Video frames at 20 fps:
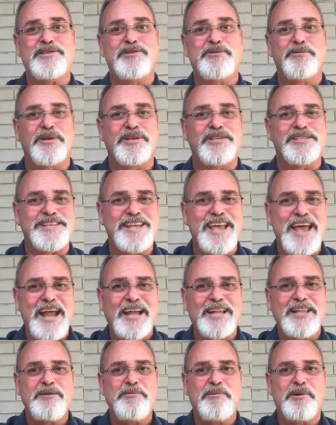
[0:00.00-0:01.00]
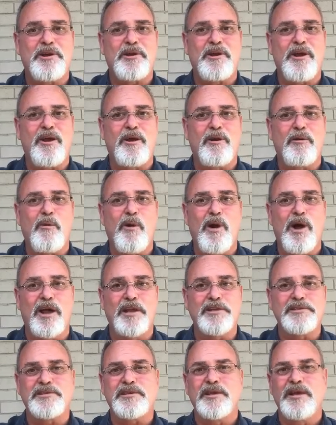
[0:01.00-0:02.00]
to exactly what a caller
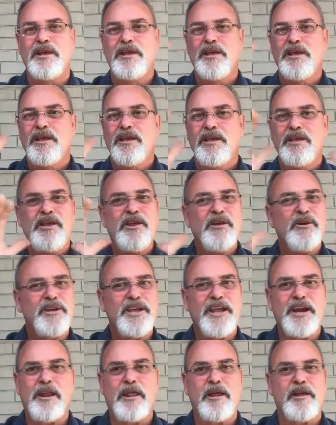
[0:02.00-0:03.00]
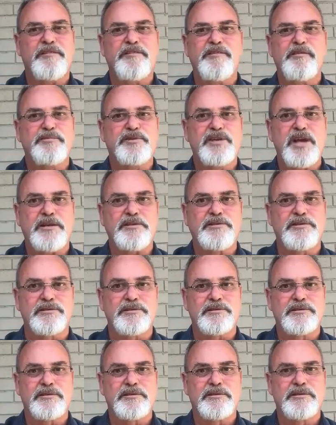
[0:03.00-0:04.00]
wants, you don't get a lot of
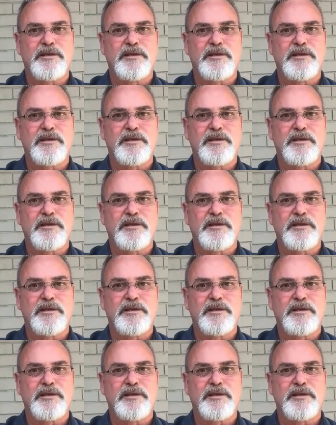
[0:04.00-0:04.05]
objections.